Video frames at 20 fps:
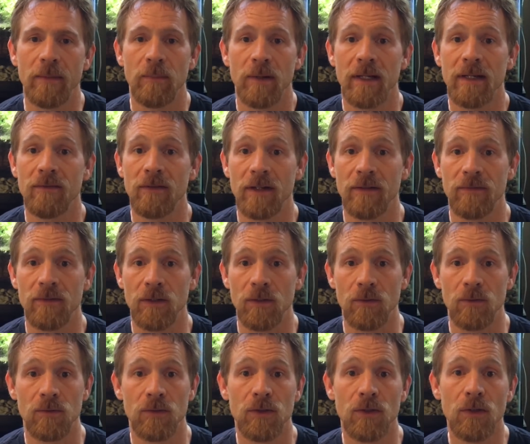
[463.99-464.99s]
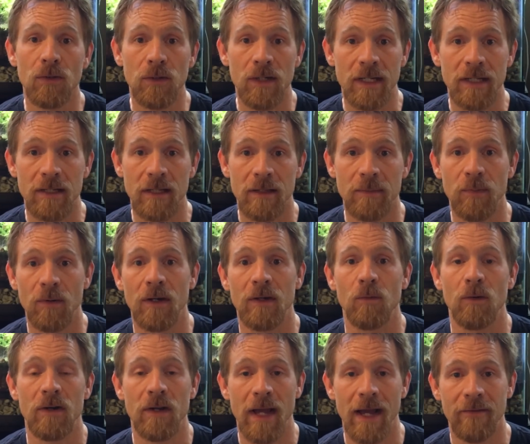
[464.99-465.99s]
but even if you do get to the point
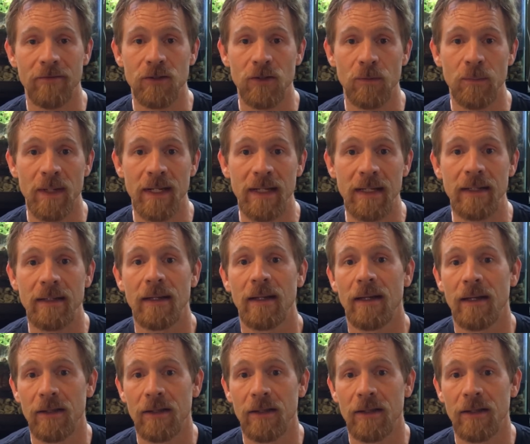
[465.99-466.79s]
where you have too many,